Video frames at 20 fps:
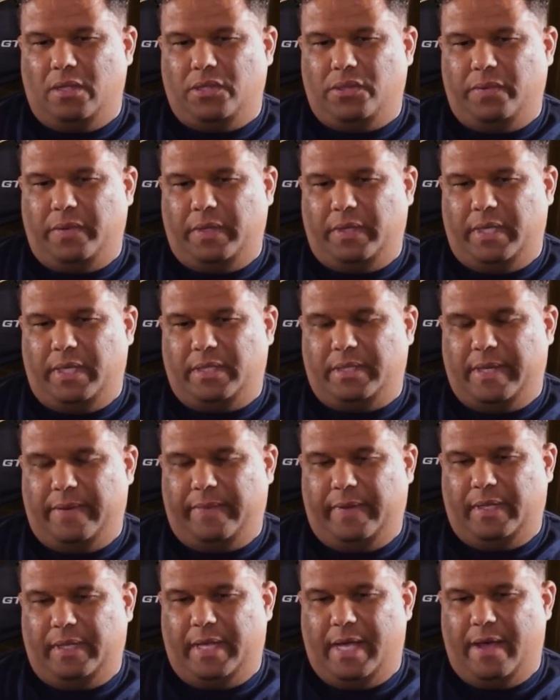doing things that
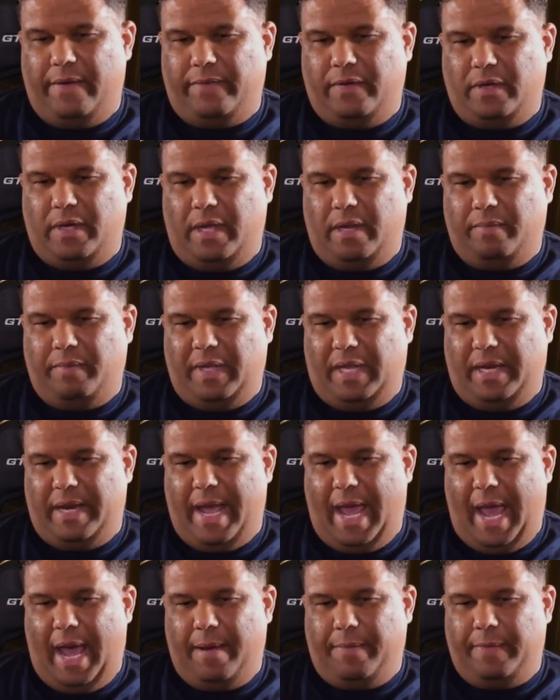we love and being
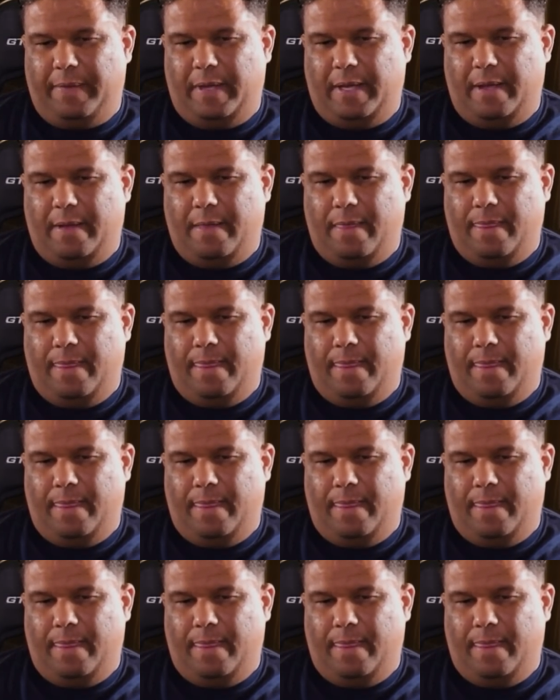happy.